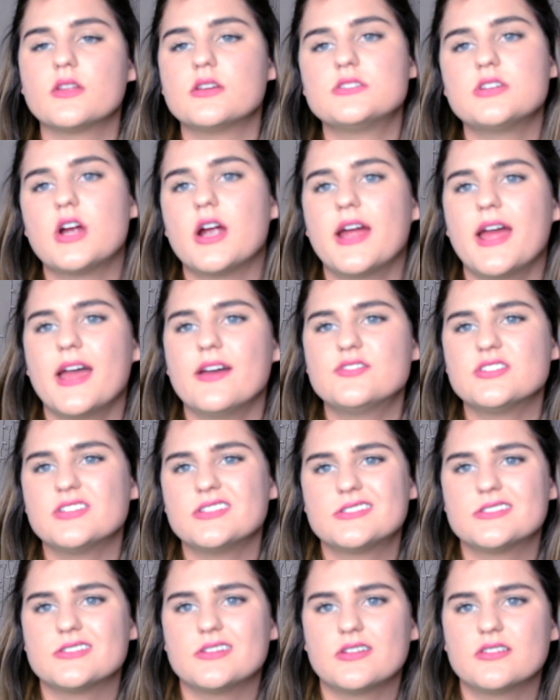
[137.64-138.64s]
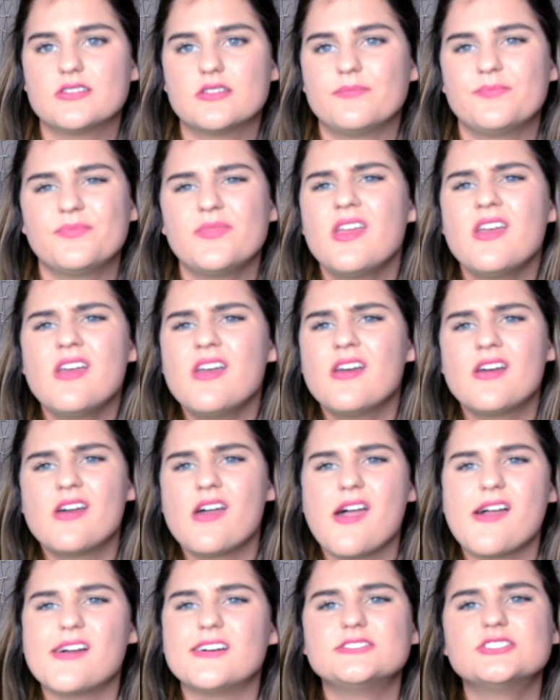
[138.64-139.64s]
Sorry, I have to listen.
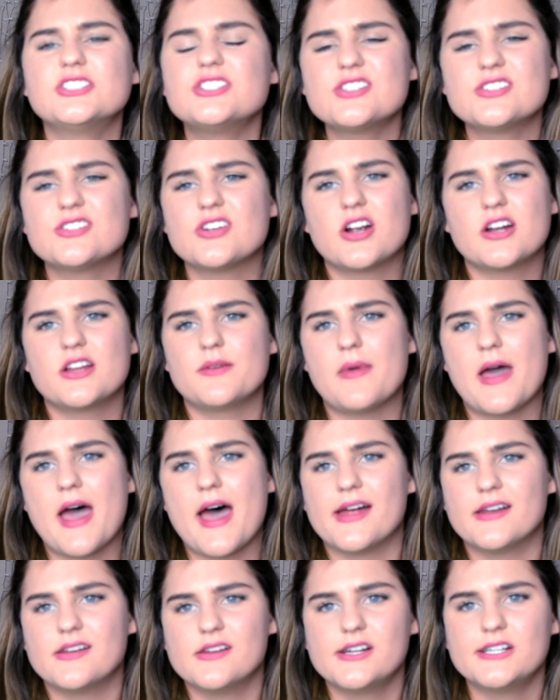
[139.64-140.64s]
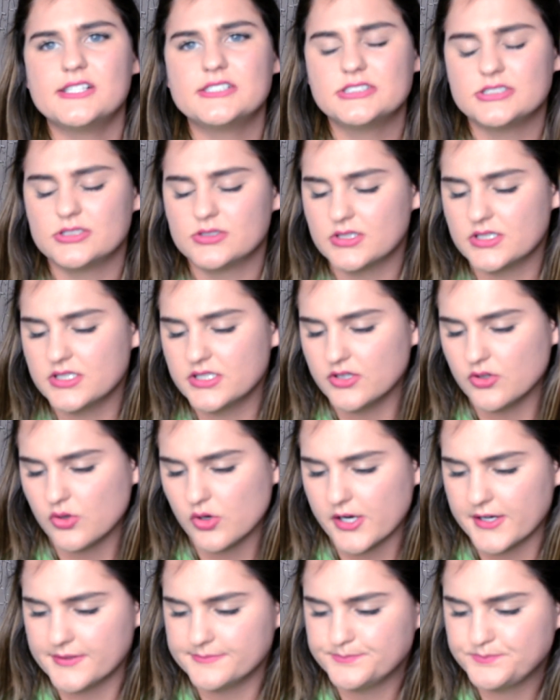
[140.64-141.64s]
This is already bad. Oh, good
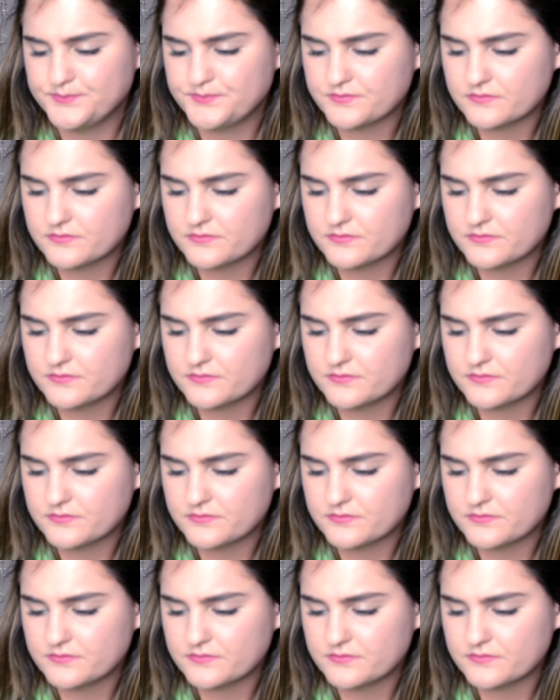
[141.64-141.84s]
lord.